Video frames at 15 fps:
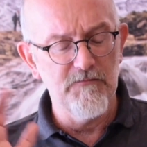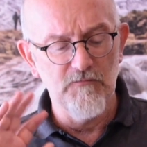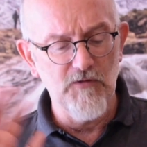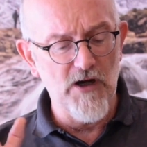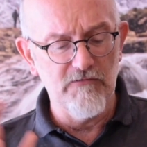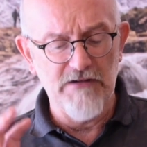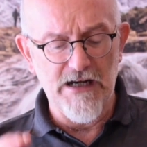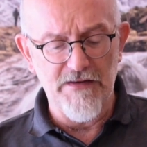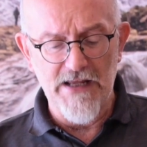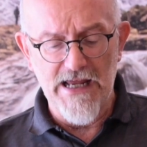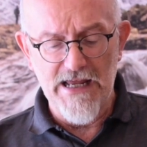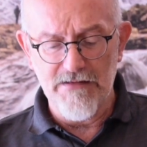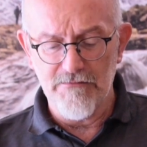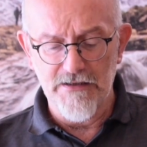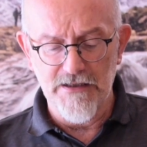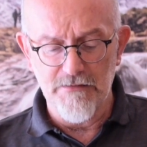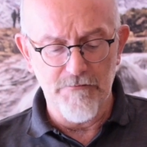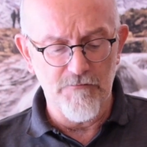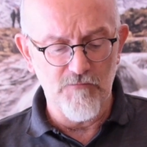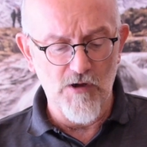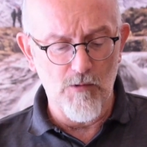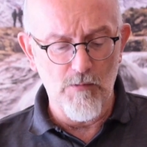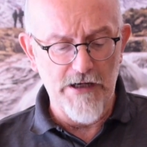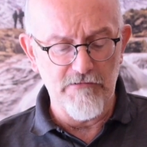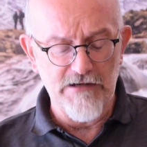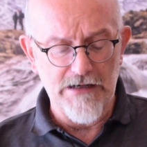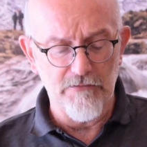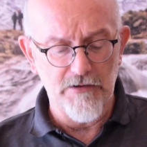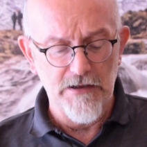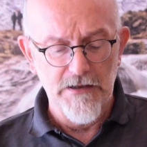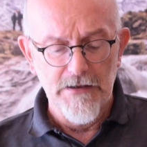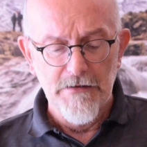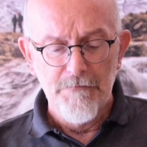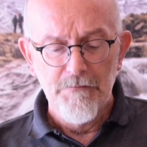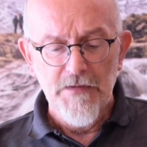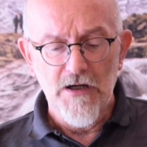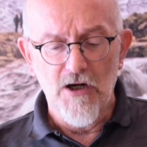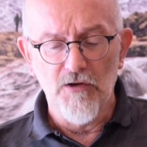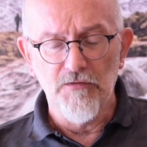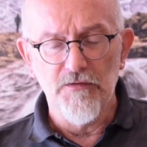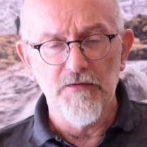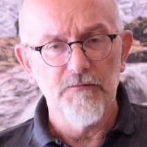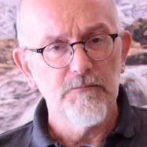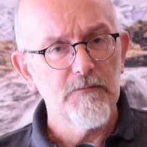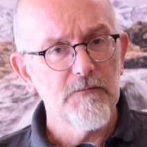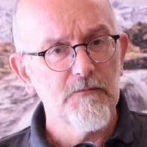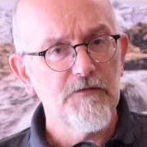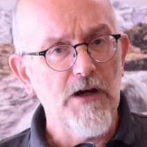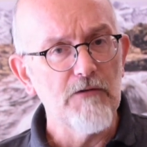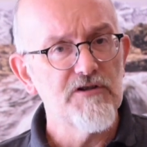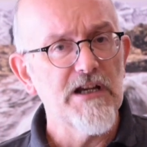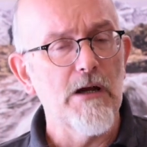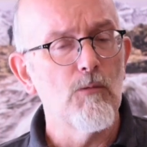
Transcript: round their head, wrong way around on photo